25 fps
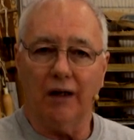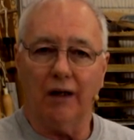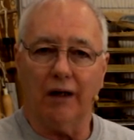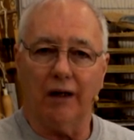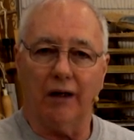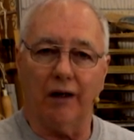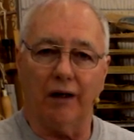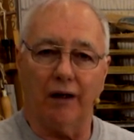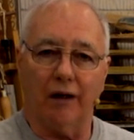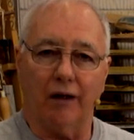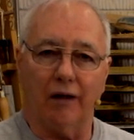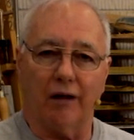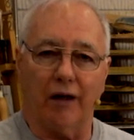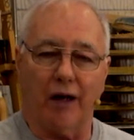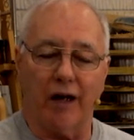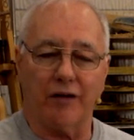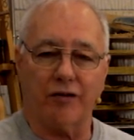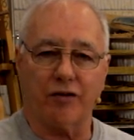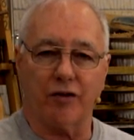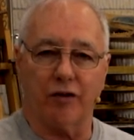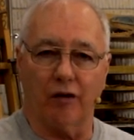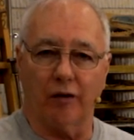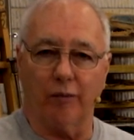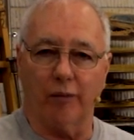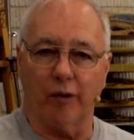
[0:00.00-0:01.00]
and
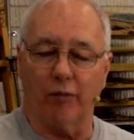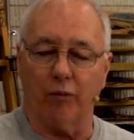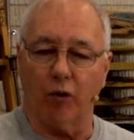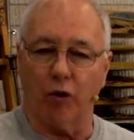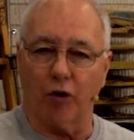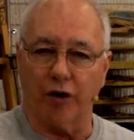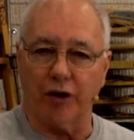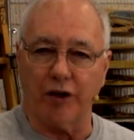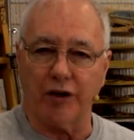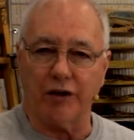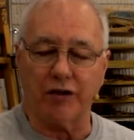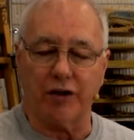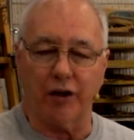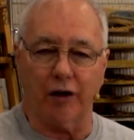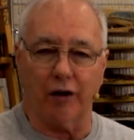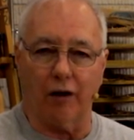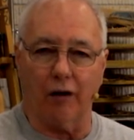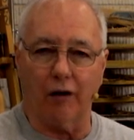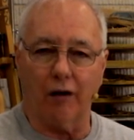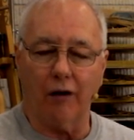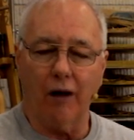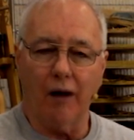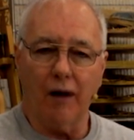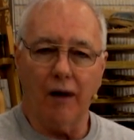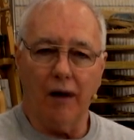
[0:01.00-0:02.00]
answer them in more
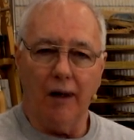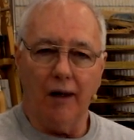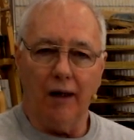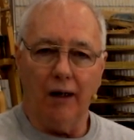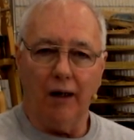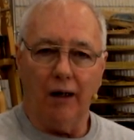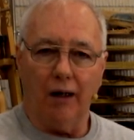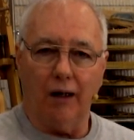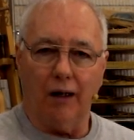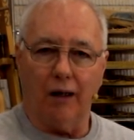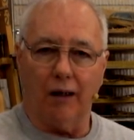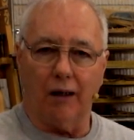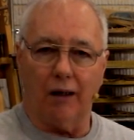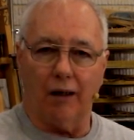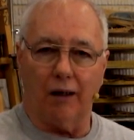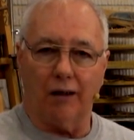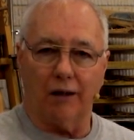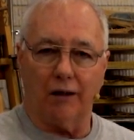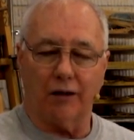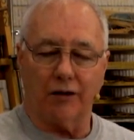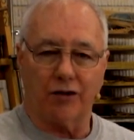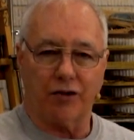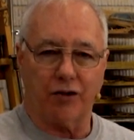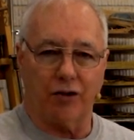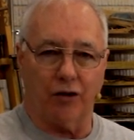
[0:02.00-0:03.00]
detail.
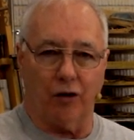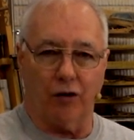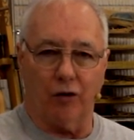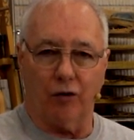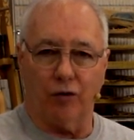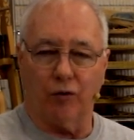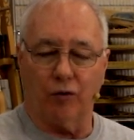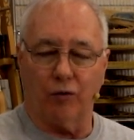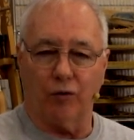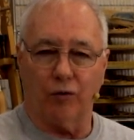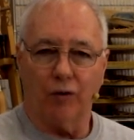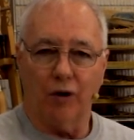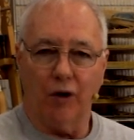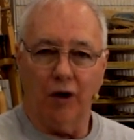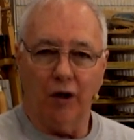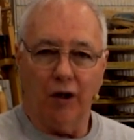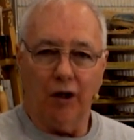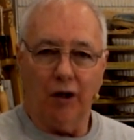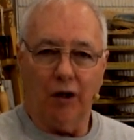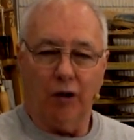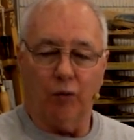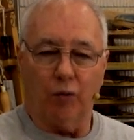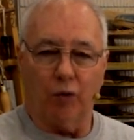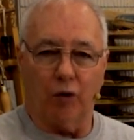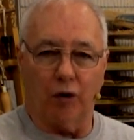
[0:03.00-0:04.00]
So
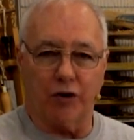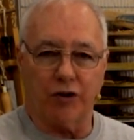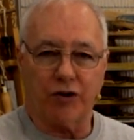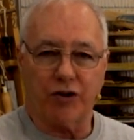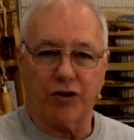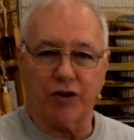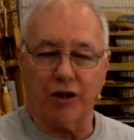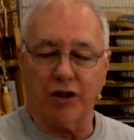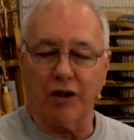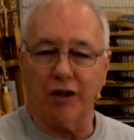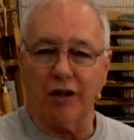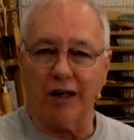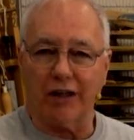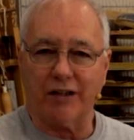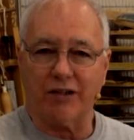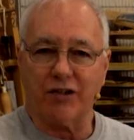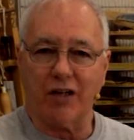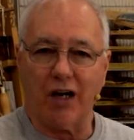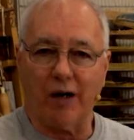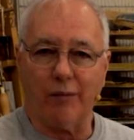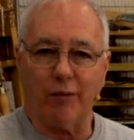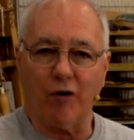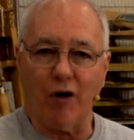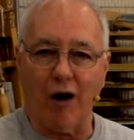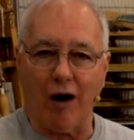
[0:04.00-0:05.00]
we'll see you next
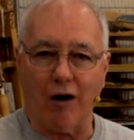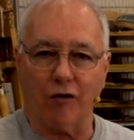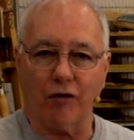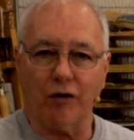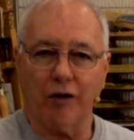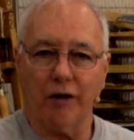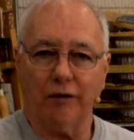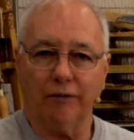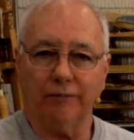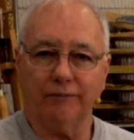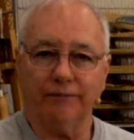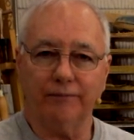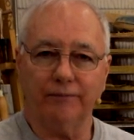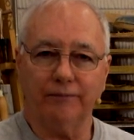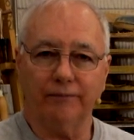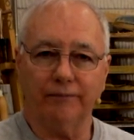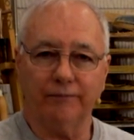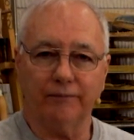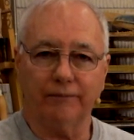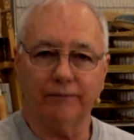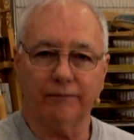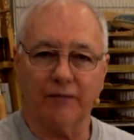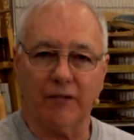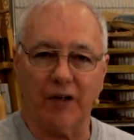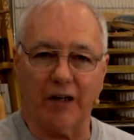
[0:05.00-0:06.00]
time around.
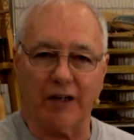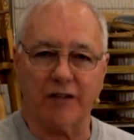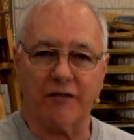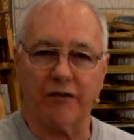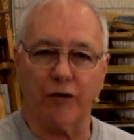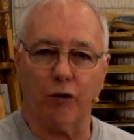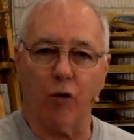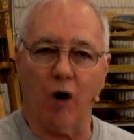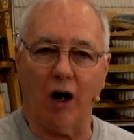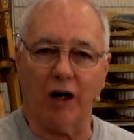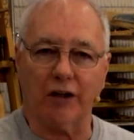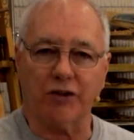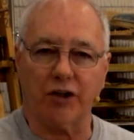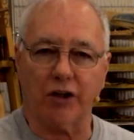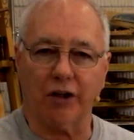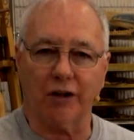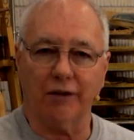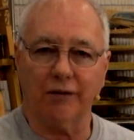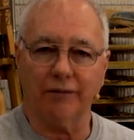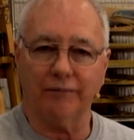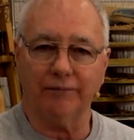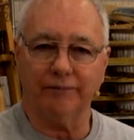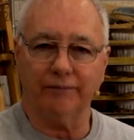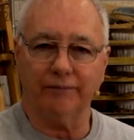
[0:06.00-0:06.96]
Thanks for watching.